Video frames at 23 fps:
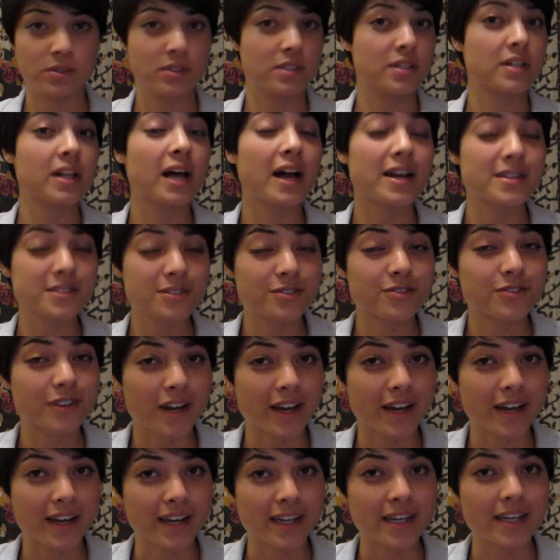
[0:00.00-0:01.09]

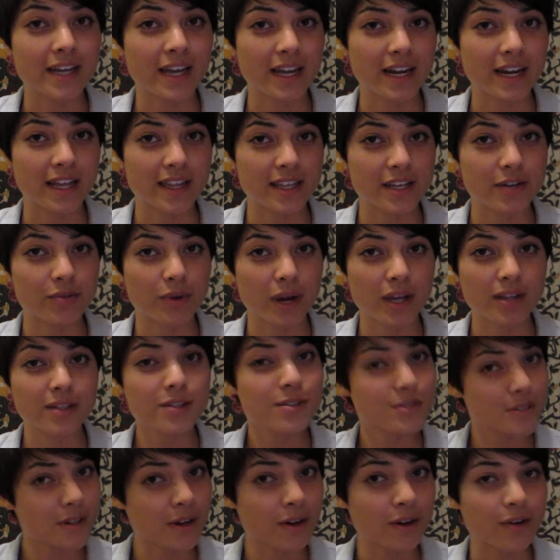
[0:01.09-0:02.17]
classified, and I think rightly
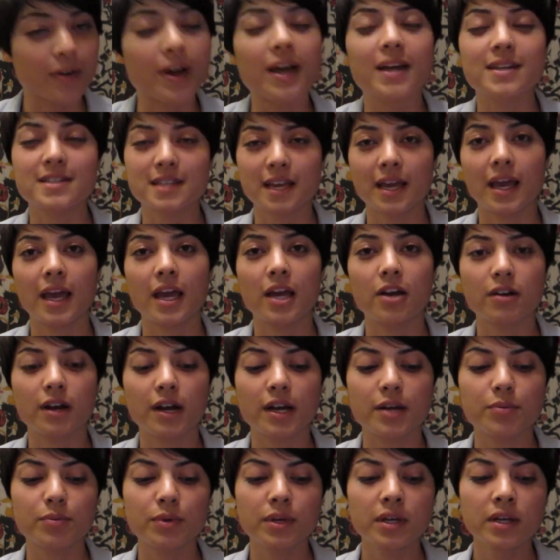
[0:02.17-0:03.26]
so, as a hate
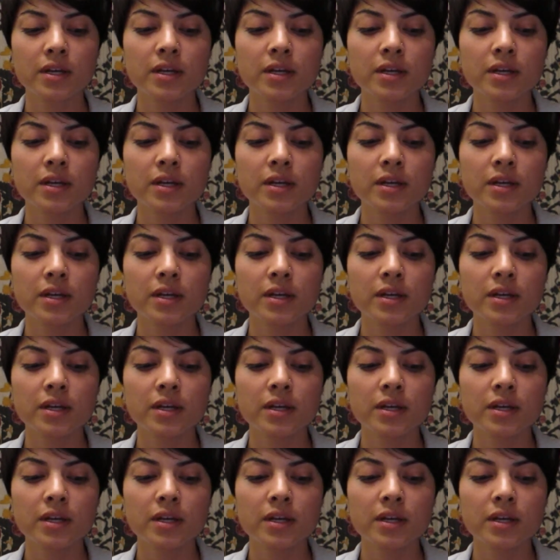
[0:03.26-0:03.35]
crime.